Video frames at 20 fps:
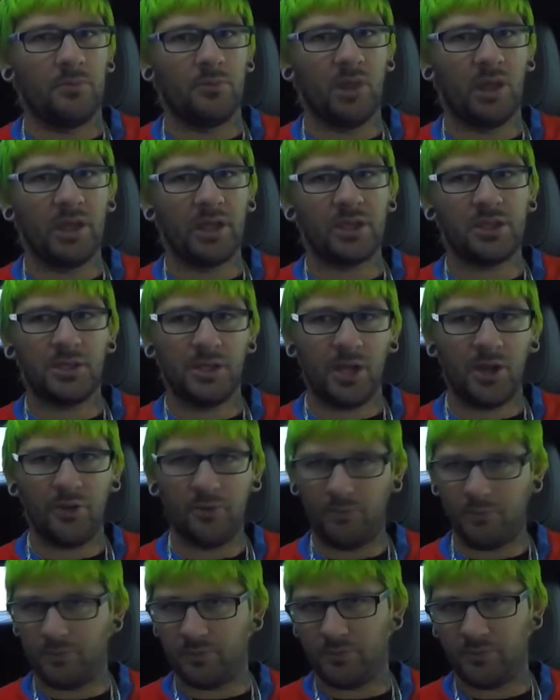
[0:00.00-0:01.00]

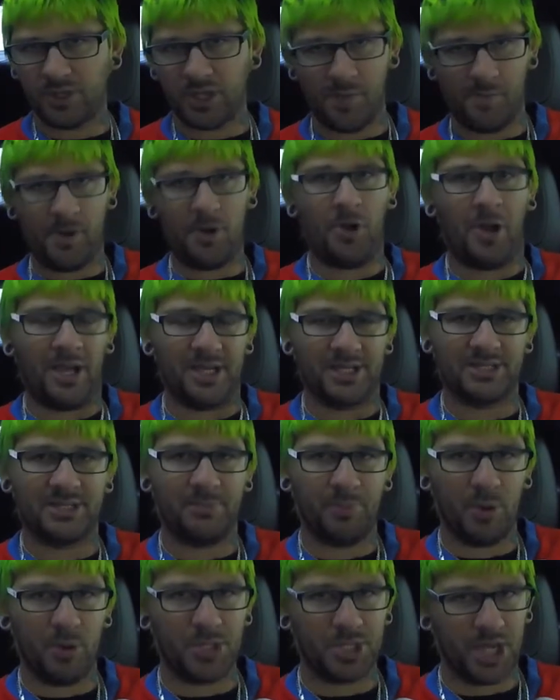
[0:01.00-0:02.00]
the Camaro has the
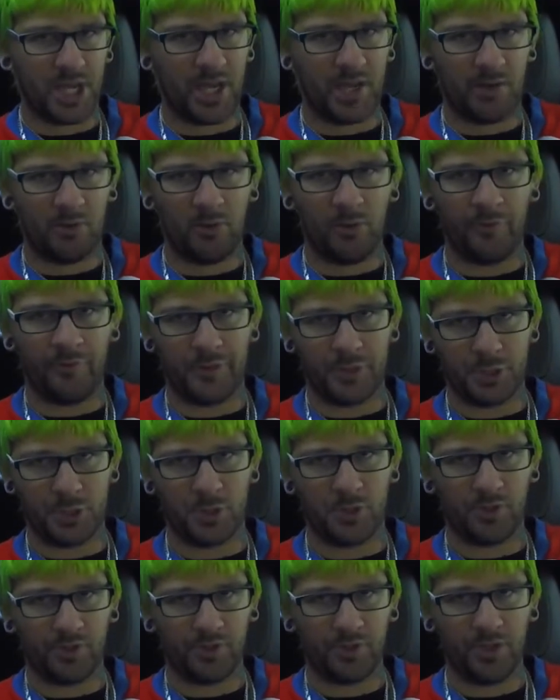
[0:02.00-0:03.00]
bow tie on the
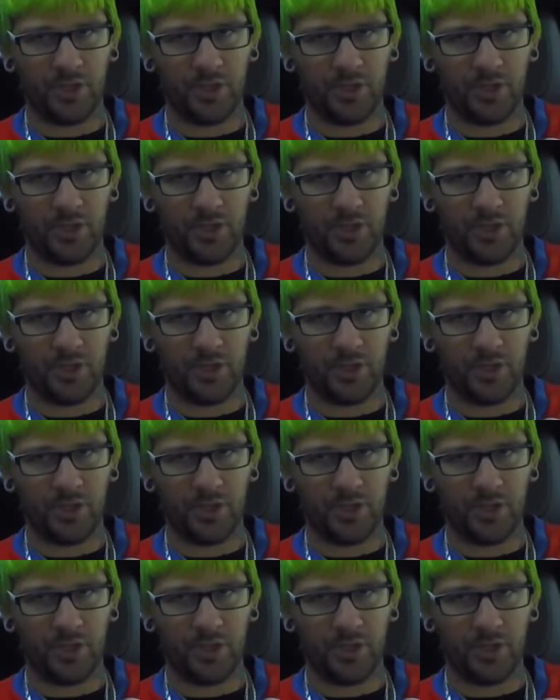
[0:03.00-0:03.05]
trunk,